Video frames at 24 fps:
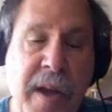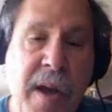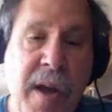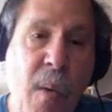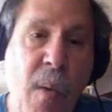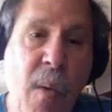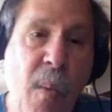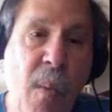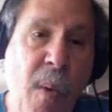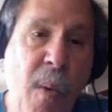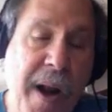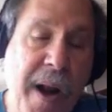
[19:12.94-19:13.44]

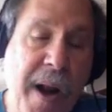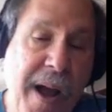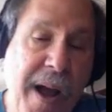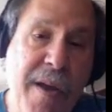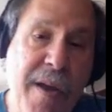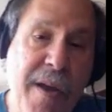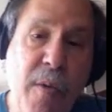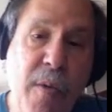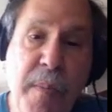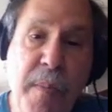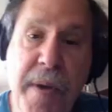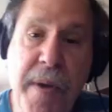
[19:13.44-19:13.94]
What I
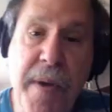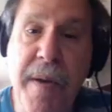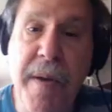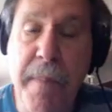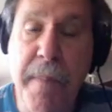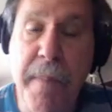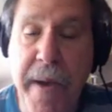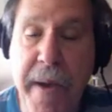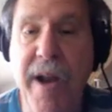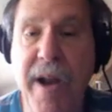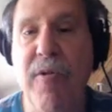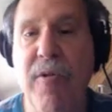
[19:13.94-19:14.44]
think would be a
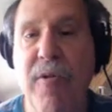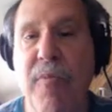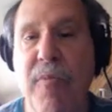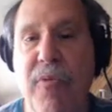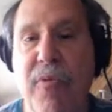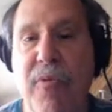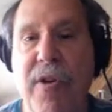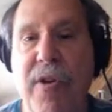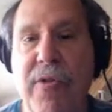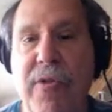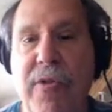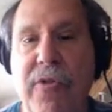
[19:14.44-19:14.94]
better
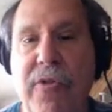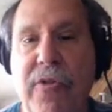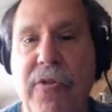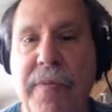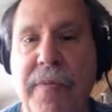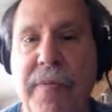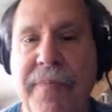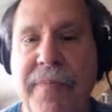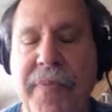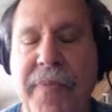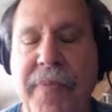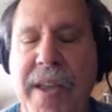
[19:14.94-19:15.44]
approach
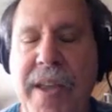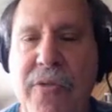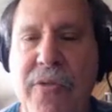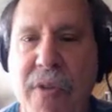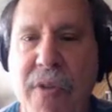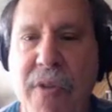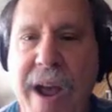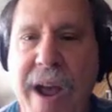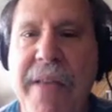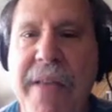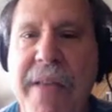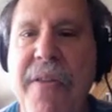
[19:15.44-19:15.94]
is
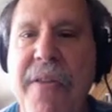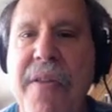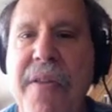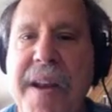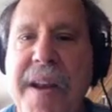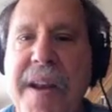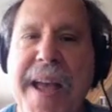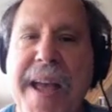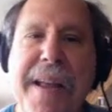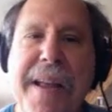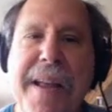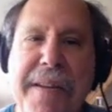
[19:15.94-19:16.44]
rather
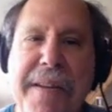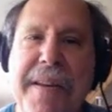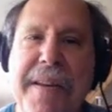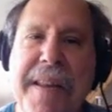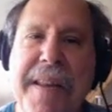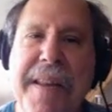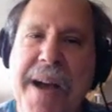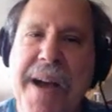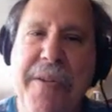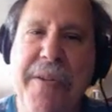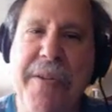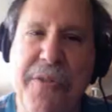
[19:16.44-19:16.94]
than handing
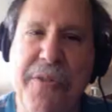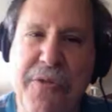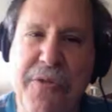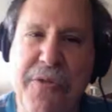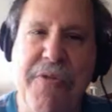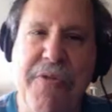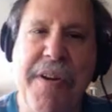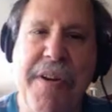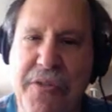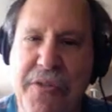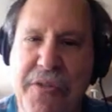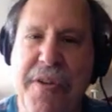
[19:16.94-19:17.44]
down a
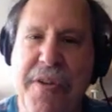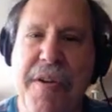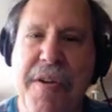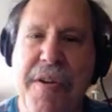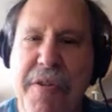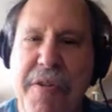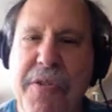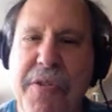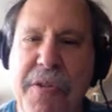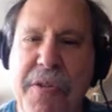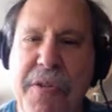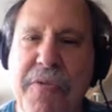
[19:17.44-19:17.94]
strict
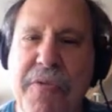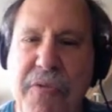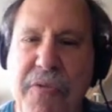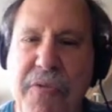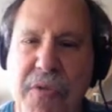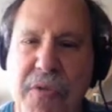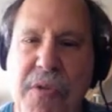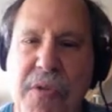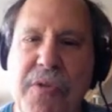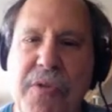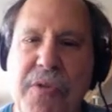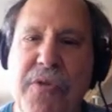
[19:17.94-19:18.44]
series of
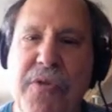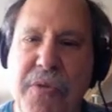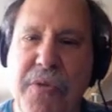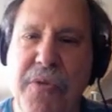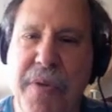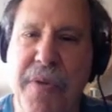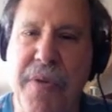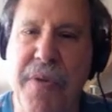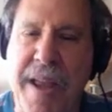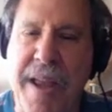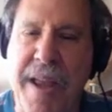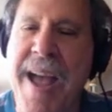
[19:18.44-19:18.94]
rules,
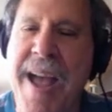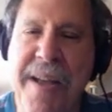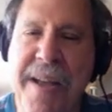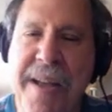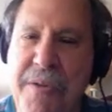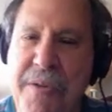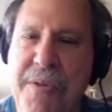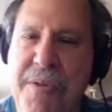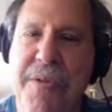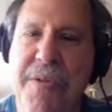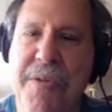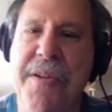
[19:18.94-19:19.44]
you can
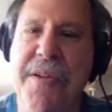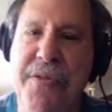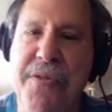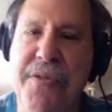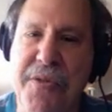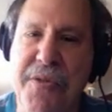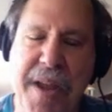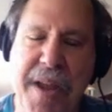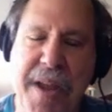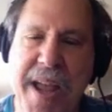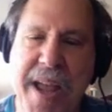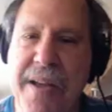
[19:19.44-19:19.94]
do this,
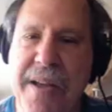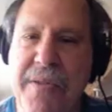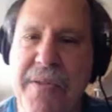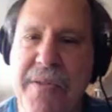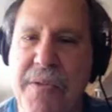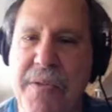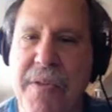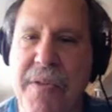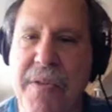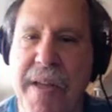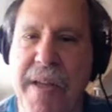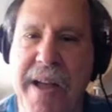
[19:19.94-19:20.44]
you can't
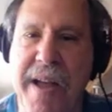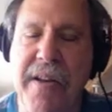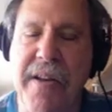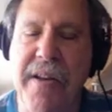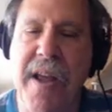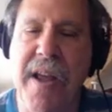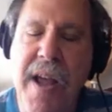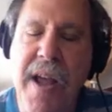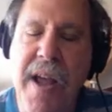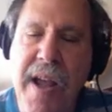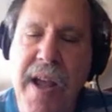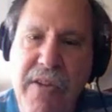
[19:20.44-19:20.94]
do that,
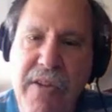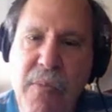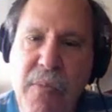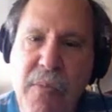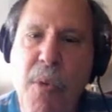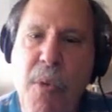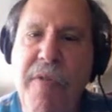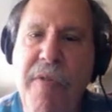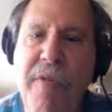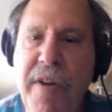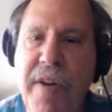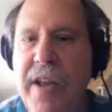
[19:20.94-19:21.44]
is
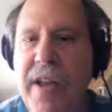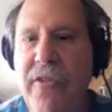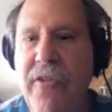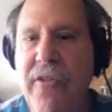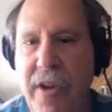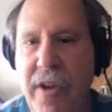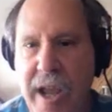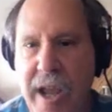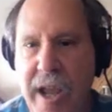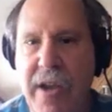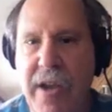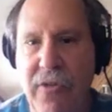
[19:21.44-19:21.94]
more of an
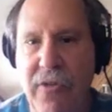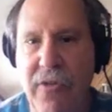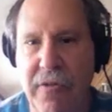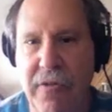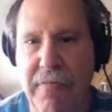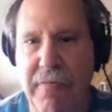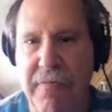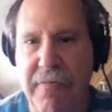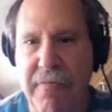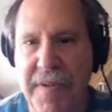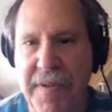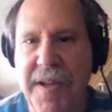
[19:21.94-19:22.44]

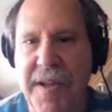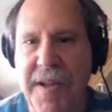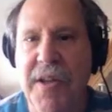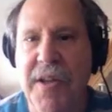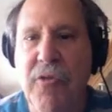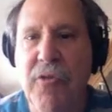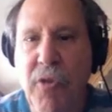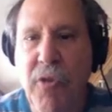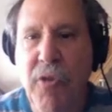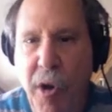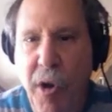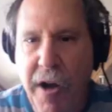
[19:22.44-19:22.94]
education.
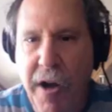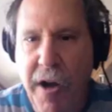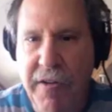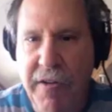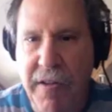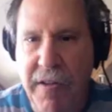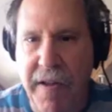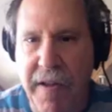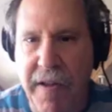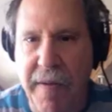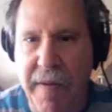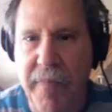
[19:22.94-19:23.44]
Talk
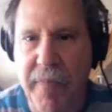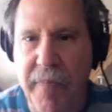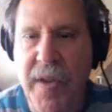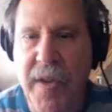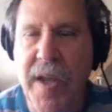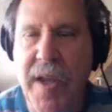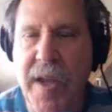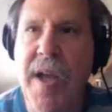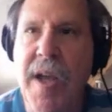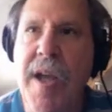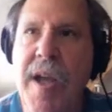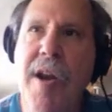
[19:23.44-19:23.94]
to them.
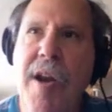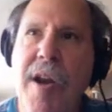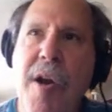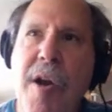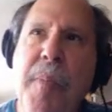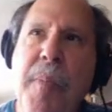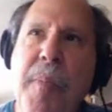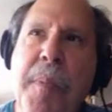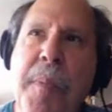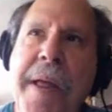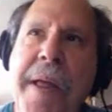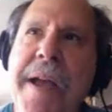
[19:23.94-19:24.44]

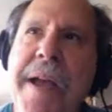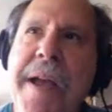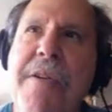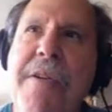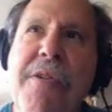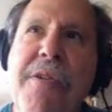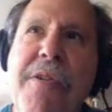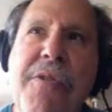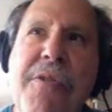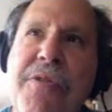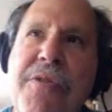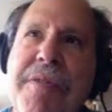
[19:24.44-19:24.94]

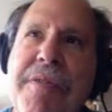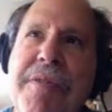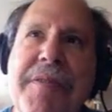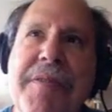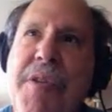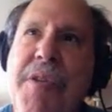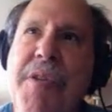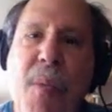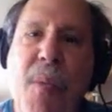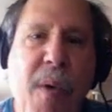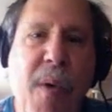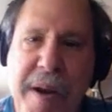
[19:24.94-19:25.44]
Players
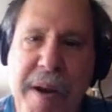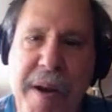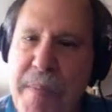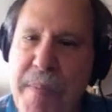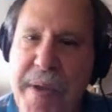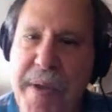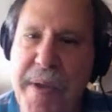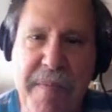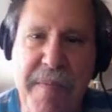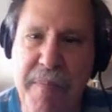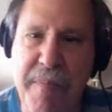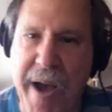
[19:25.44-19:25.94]
don't want to
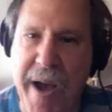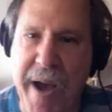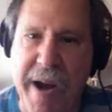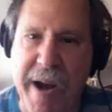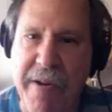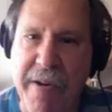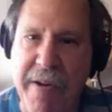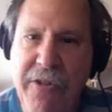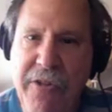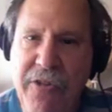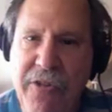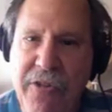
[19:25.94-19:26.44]
be
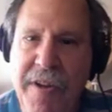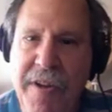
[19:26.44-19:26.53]
embarrassed.